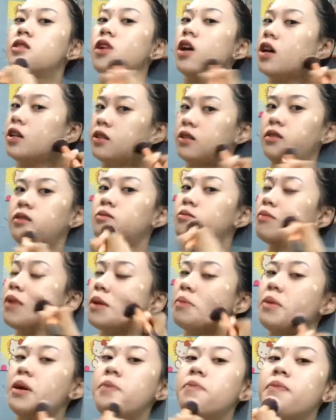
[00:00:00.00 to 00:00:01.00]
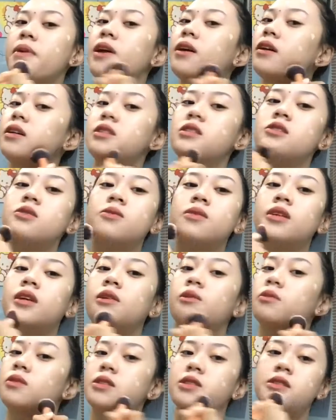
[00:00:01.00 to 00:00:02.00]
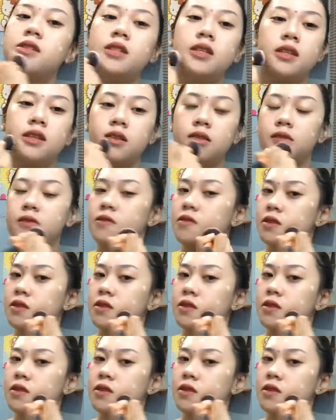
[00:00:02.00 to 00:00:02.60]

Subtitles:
taught by my parents when I was still